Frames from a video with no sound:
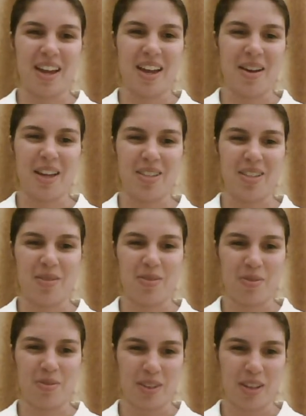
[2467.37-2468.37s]
guess if
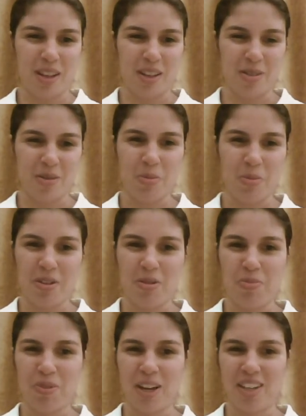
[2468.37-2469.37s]
it would be a
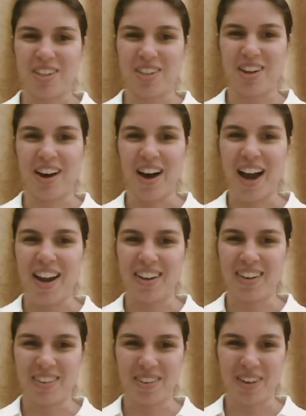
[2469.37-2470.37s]
good place to hide
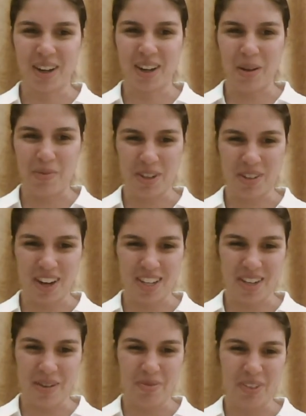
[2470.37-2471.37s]
and crack a
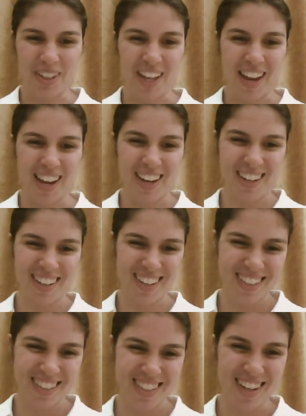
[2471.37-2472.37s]
crazy plan.
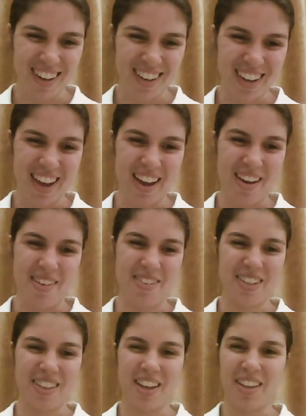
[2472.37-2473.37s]
So,
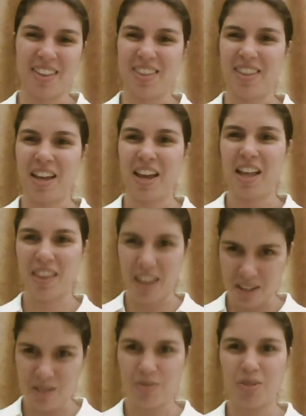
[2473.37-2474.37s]

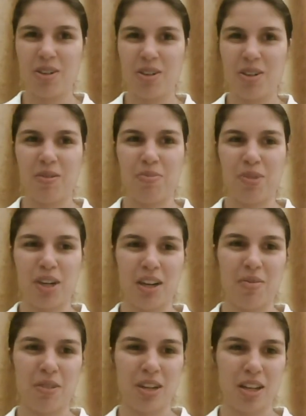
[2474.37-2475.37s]
thanks for
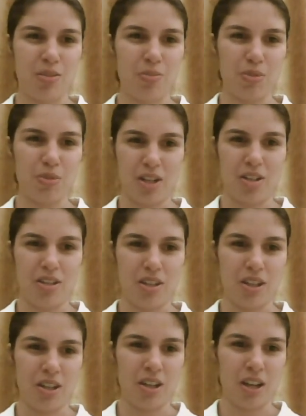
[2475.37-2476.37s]
bringing Nick's book
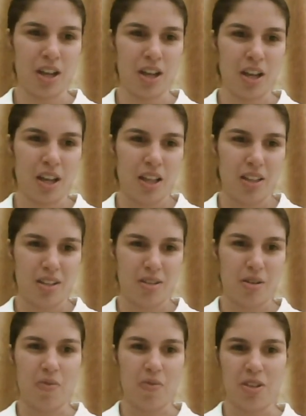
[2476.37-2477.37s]
into this
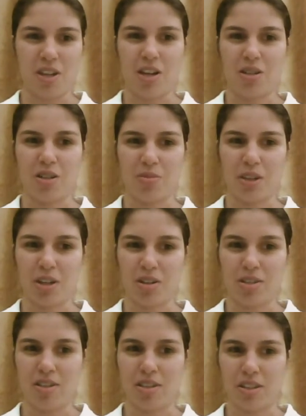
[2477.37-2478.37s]
conversation,
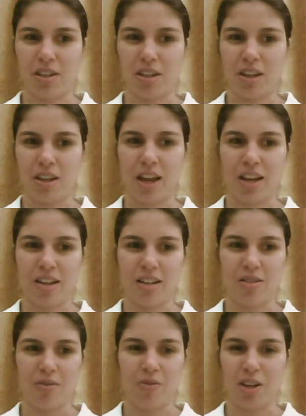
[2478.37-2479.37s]
because,
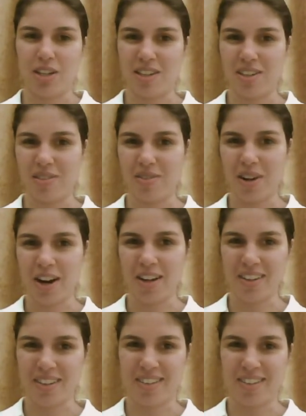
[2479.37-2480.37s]
he's a fantastic writer.